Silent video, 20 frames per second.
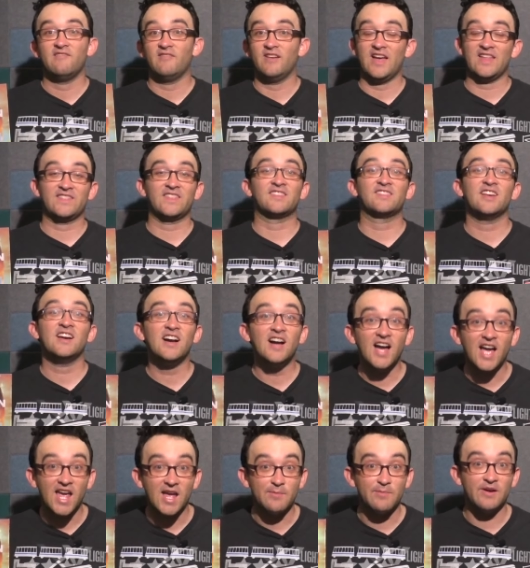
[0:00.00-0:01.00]
at the
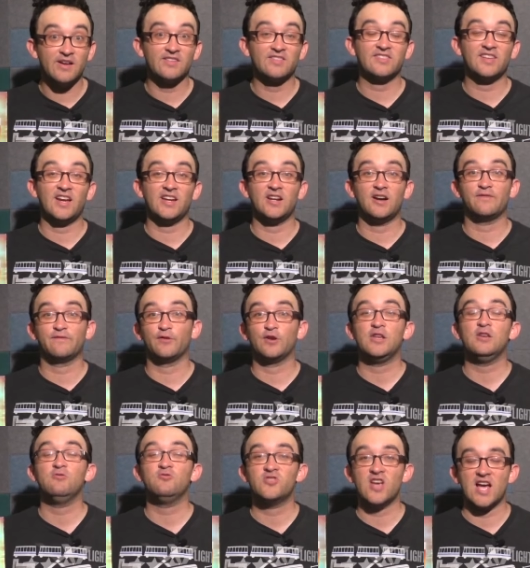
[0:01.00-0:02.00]
time, sign off for
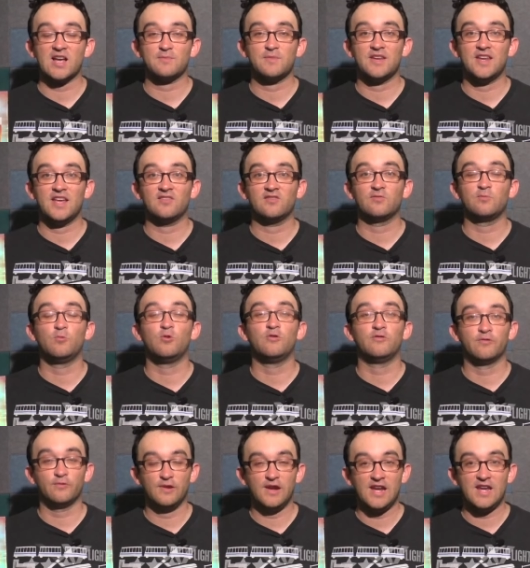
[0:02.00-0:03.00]
Hugh Jackman as
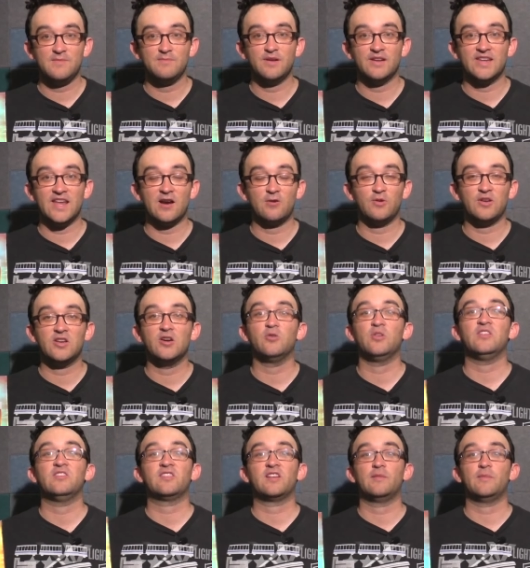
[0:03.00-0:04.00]
Wolverine, but now we know
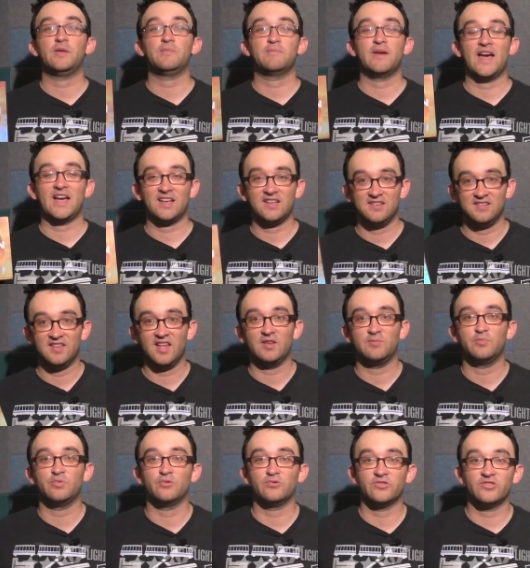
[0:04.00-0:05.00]
he's coming back in
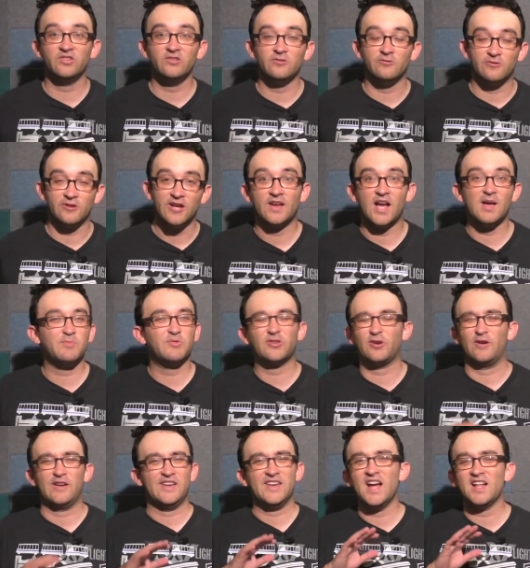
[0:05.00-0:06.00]
Deadpool two. I'm
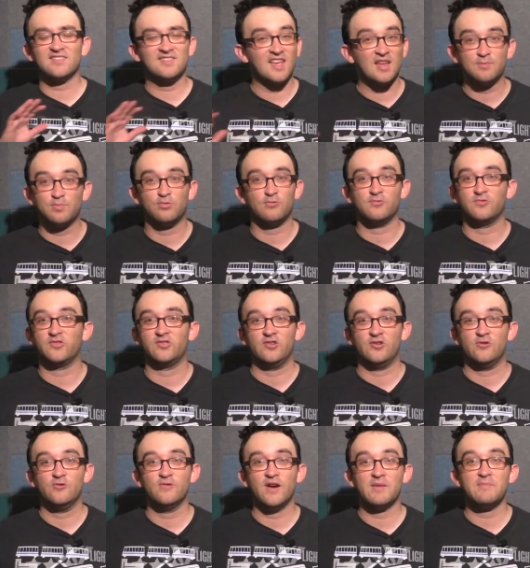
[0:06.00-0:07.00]
sorry, not Deadpool
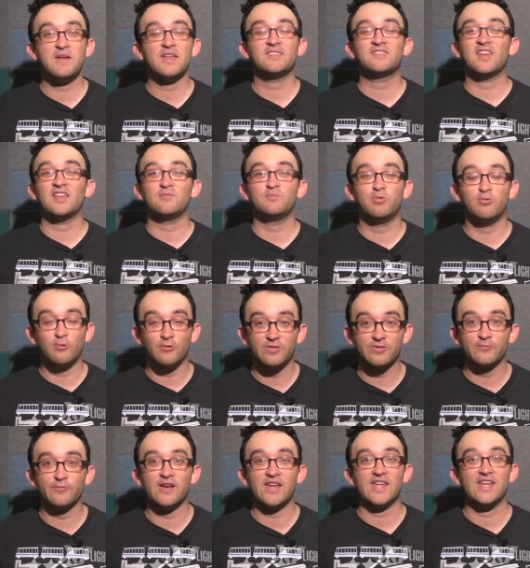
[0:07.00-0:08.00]
two, I meant Deadpool
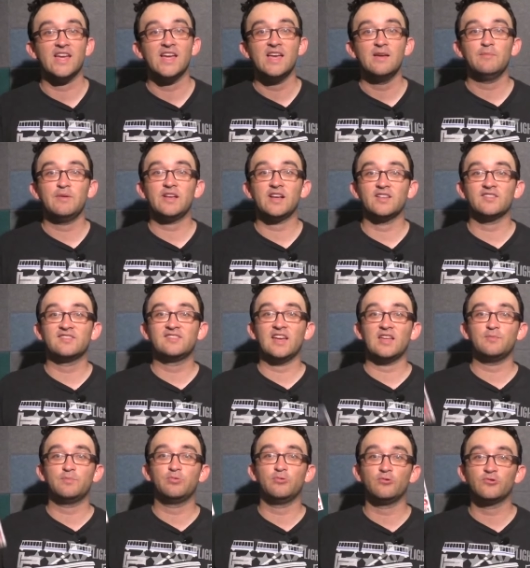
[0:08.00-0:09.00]
three, because
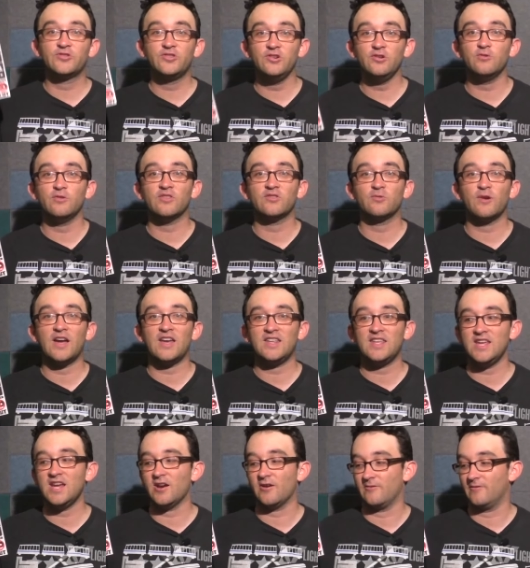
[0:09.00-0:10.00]
Deadpool two is right
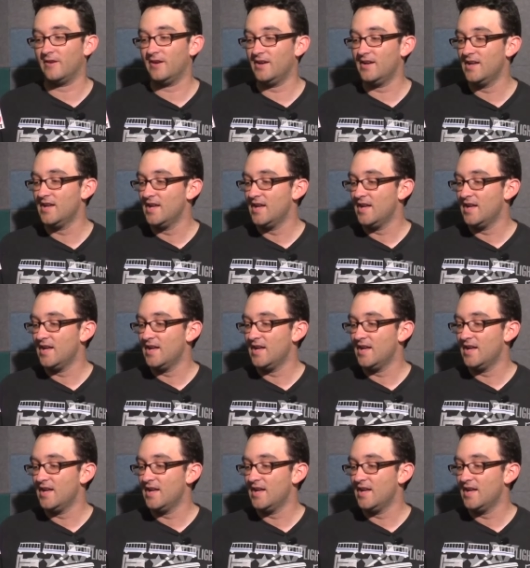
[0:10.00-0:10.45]
here. Uh,